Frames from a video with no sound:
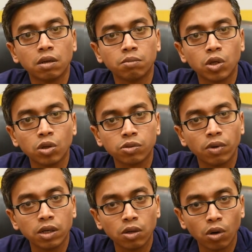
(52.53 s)
Because
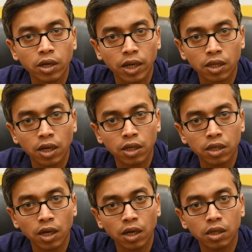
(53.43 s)
ventricular
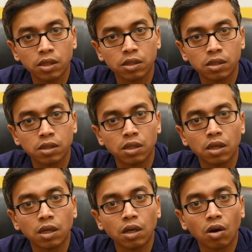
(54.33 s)
tachycardia is
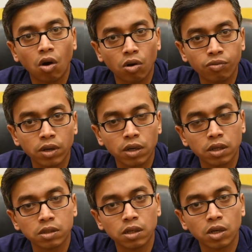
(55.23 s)
often
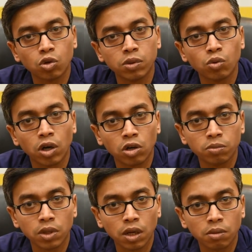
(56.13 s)
considered to be one
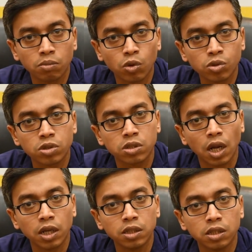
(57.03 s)
of the most
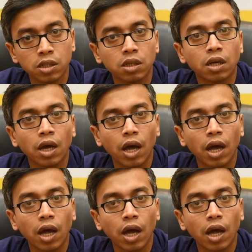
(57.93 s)
challenging